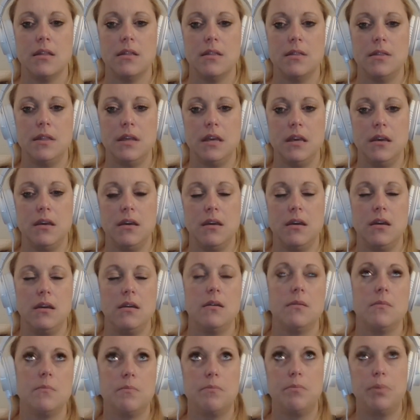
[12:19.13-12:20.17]

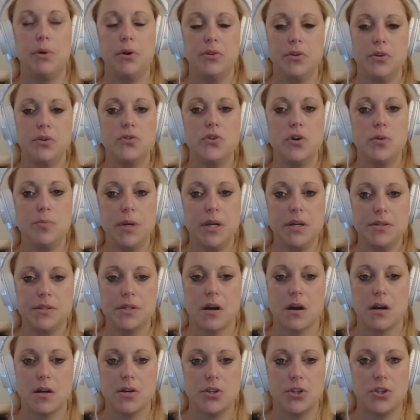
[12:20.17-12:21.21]
The birth control pills
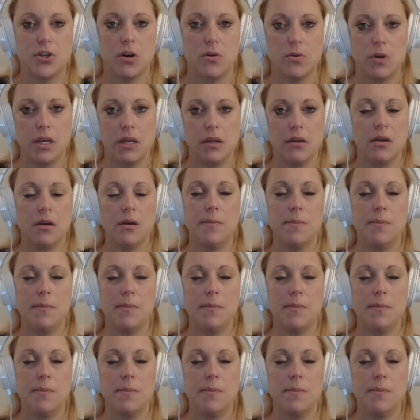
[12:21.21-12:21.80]
are showing,